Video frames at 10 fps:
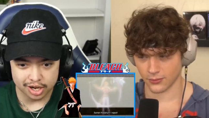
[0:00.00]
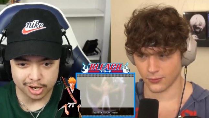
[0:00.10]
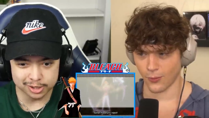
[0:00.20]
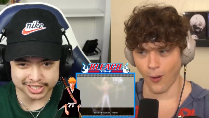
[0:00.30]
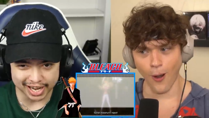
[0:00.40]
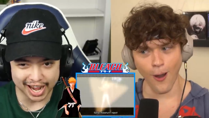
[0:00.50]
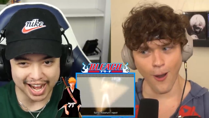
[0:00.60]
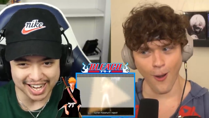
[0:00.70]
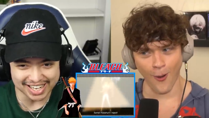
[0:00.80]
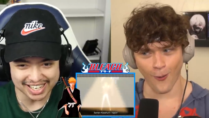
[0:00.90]

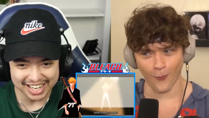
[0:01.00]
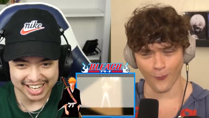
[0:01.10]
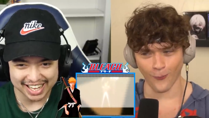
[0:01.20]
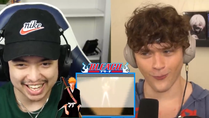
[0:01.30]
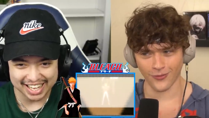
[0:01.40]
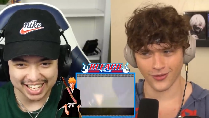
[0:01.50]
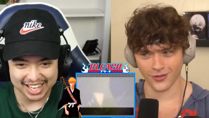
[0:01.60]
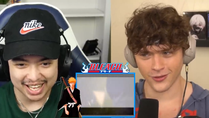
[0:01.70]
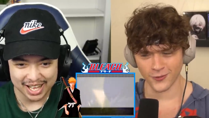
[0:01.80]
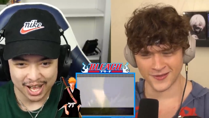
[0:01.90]
Speaker 1: Okay. Oh.
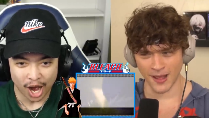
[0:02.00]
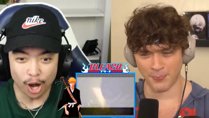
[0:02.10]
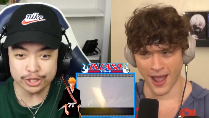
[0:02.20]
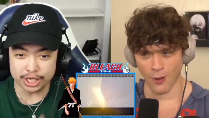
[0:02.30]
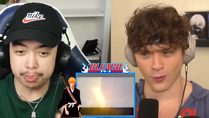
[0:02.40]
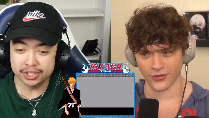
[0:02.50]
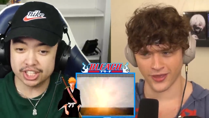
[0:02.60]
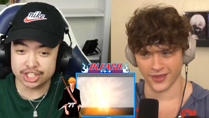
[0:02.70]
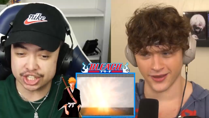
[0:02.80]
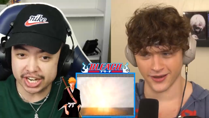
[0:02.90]
Oh, they put in
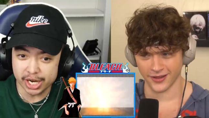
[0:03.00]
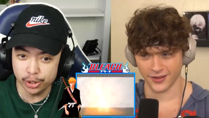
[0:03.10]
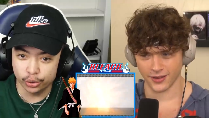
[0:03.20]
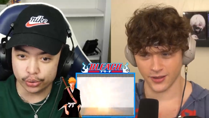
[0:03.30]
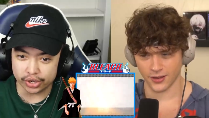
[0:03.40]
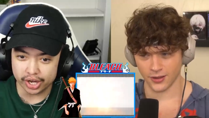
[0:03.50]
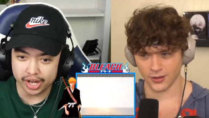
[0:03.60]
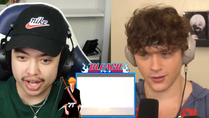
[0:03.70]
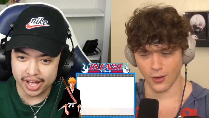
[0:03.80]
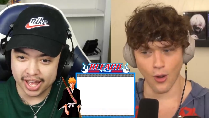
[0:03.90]
the shield!
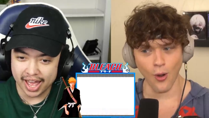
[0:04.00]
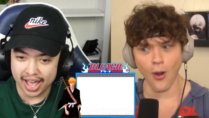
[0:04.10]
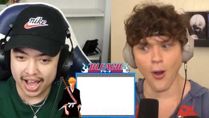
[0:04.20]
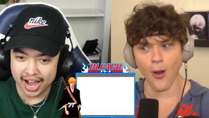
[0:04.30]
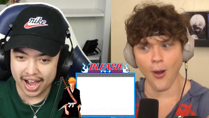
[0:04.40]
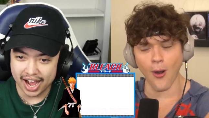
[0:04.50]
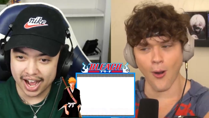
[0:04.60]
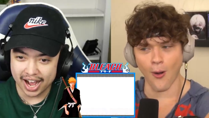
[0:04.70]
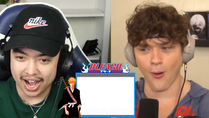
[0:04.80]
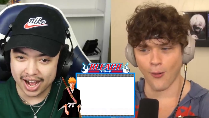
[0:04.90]

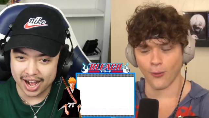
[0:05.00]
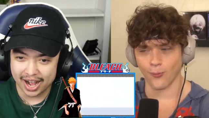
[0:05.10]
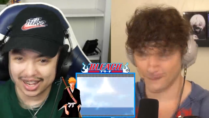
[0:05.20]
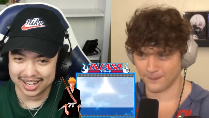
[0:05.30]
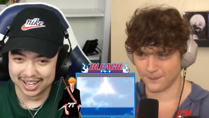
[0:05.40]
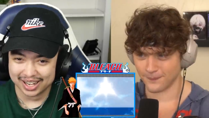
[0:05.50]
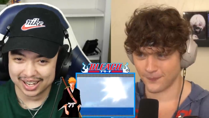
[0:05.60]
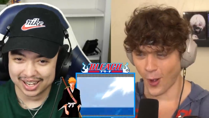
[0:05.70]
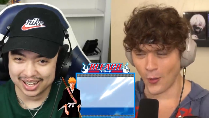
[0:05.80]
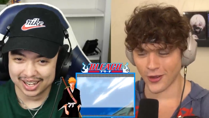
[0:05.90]
Speaker 2: Oh!
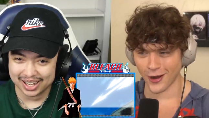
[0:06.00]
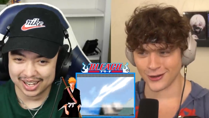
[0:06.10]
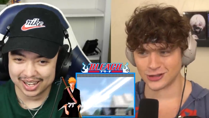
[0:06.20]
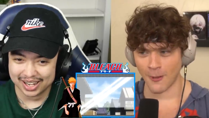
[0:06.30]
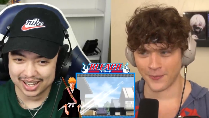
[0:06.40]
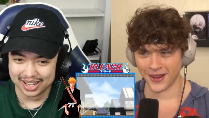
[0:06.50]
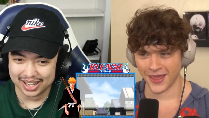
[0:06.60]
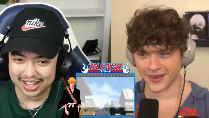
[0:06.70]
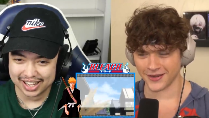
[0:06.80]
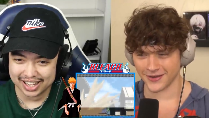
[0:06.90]
Oh, they're air dropping
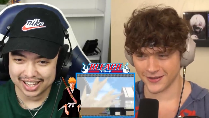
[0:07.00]
in!